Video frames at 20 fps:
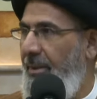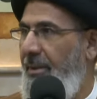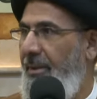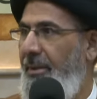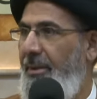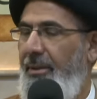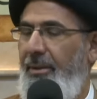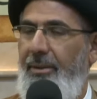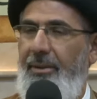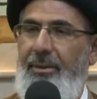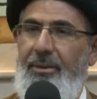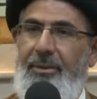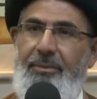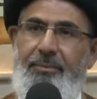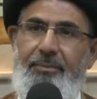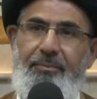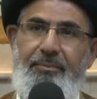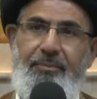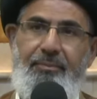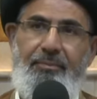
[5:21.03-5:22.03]

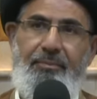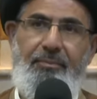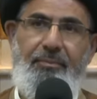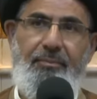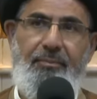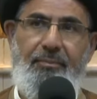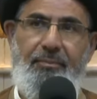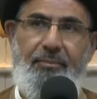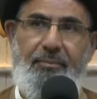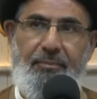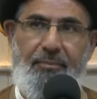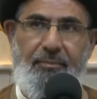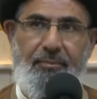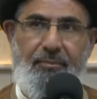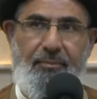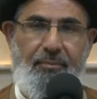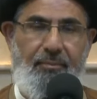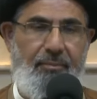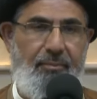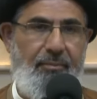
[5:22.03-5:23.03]

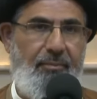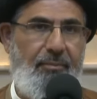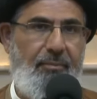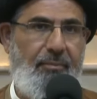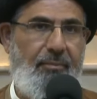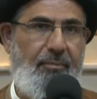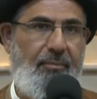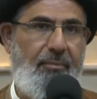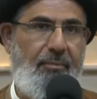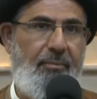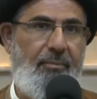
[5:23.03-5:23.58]
Nobody speaks.